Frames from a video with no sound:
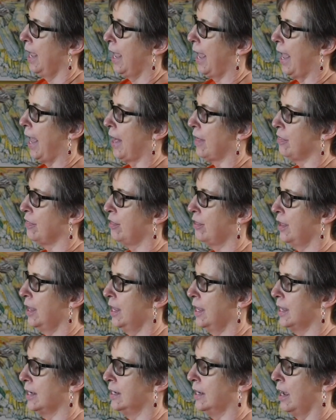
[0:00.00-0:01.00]
And
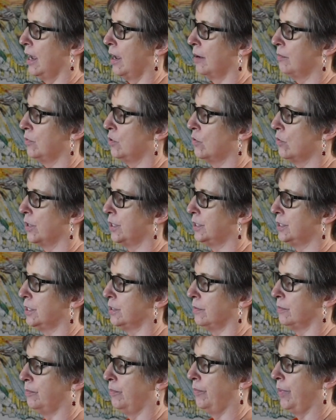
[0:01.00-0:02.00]
then I'm going
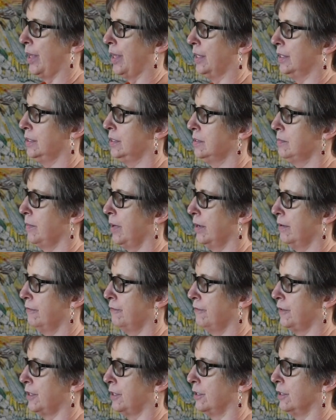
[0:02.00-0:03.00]
to bend my
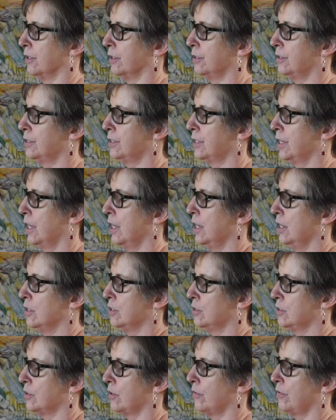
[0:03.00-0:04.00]
fingers
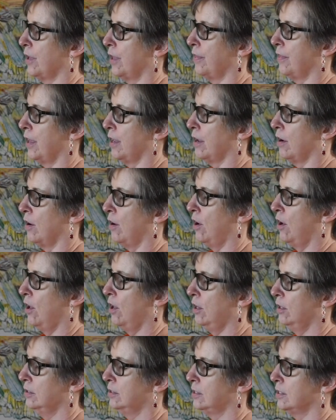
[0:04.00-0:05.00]
so that they
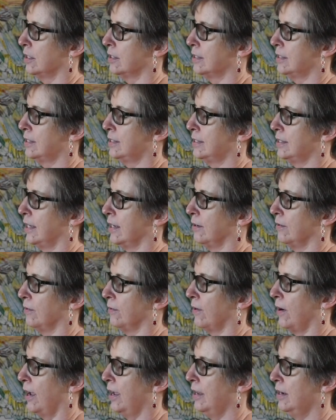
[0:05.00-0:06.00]
all just sit
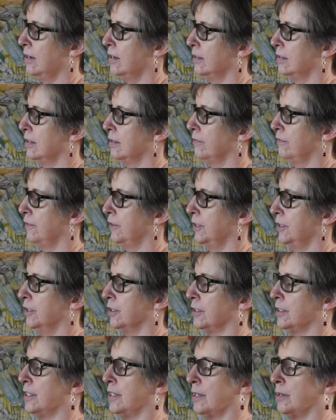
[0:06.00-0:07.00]
right on the
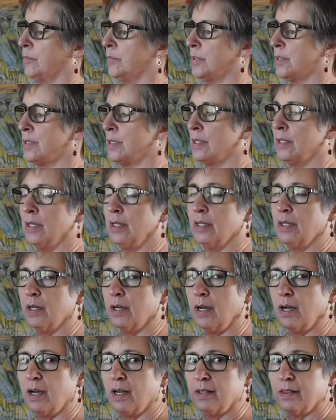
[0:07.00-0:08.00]
fingertips
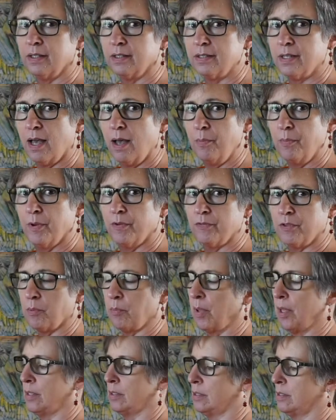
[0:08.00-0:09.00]
on the top of the
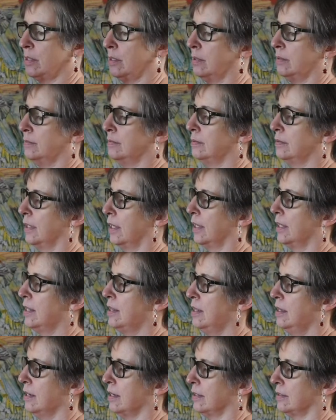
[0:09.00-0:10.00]
pencil, like
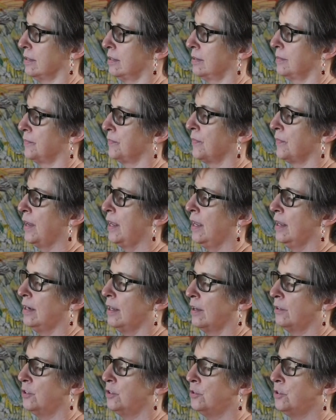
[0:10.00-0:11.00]
this.
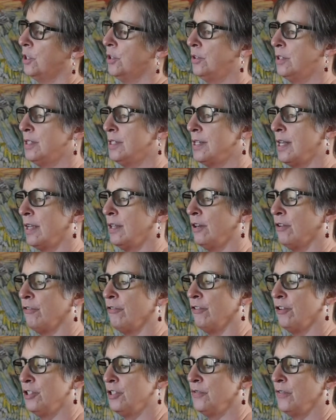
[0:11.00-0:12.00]
Now you'll notice that your
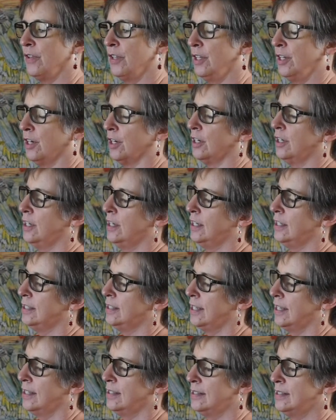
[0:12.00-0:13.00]
first finger
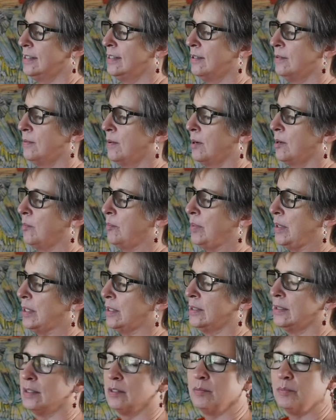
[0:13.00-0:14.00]
tends to want to be a
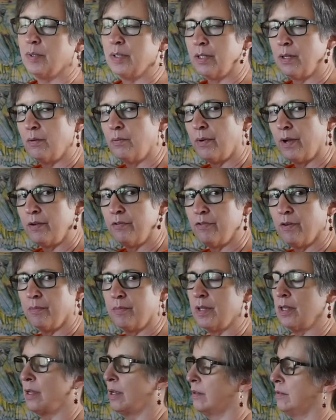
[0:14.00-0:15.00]
little bit away from
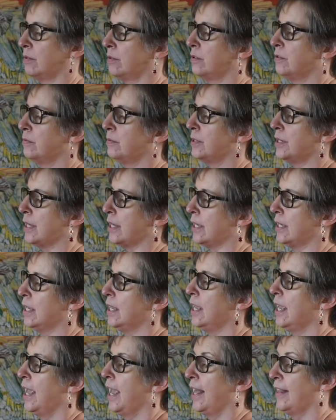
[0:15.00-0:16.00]
the other three,
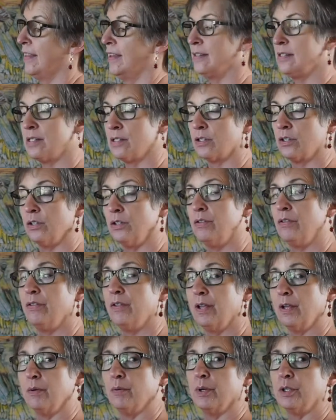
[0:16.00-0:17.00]
and that's a good
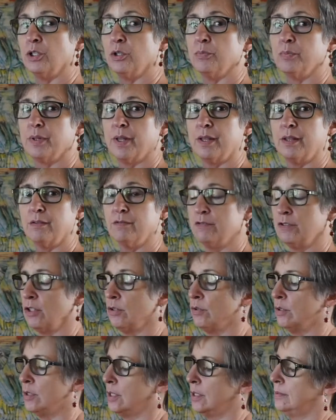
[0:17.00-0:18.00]
thing when you play the
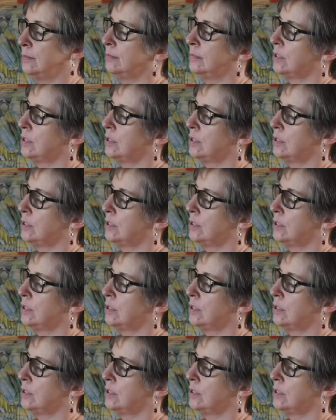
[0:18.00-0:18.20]
viola.